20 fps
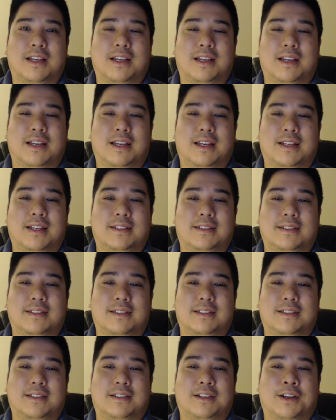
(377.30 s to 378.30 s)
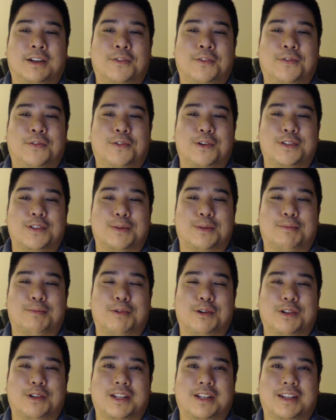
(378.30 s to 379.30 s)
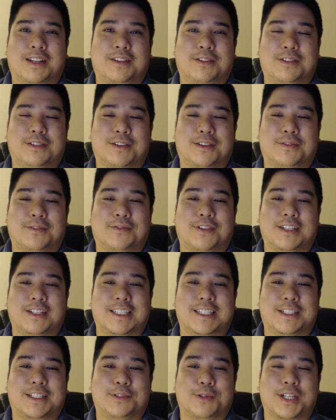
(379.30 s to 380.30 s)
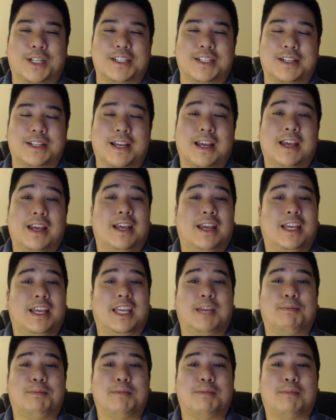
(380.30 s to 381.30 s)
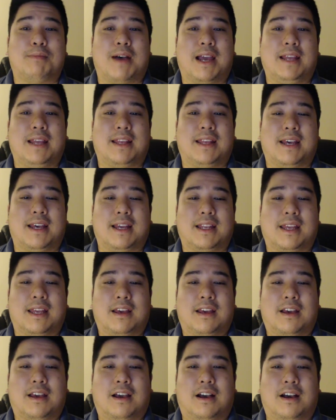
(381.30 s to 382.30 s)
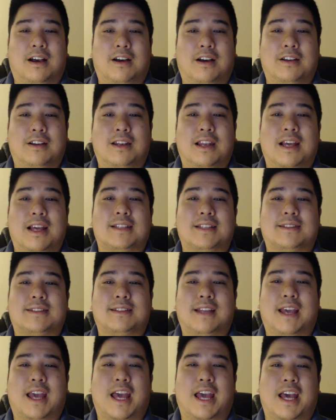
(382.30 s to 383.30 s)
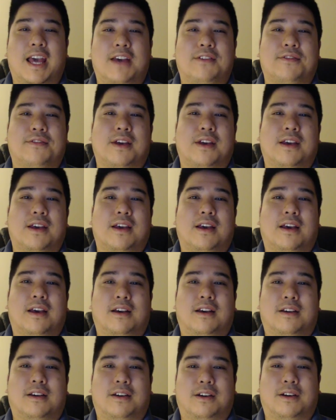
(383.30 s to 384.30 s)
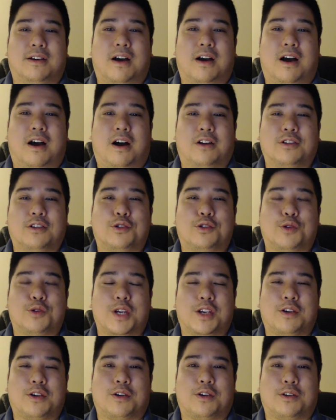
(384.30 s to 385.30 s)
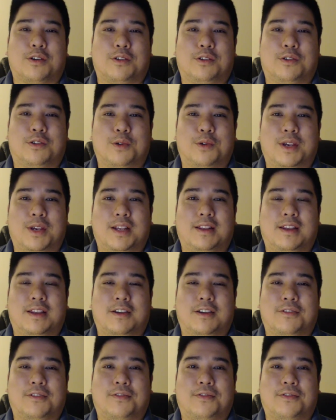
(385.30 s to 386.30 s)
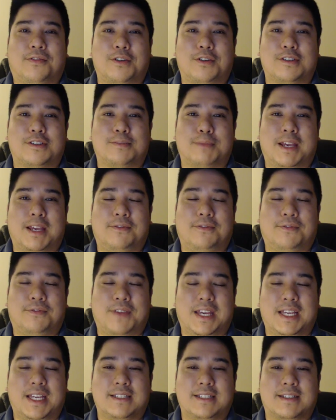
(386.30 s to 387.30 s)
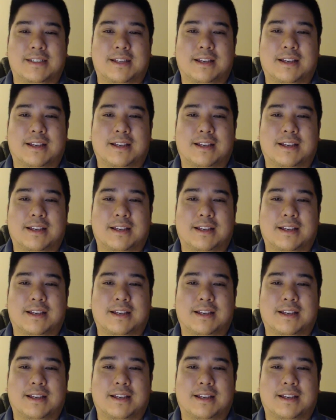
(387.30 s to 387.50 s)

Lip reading: is going to force your opponent into some funny situation. Keep in mind that unless they have auto trigger during their first main phase,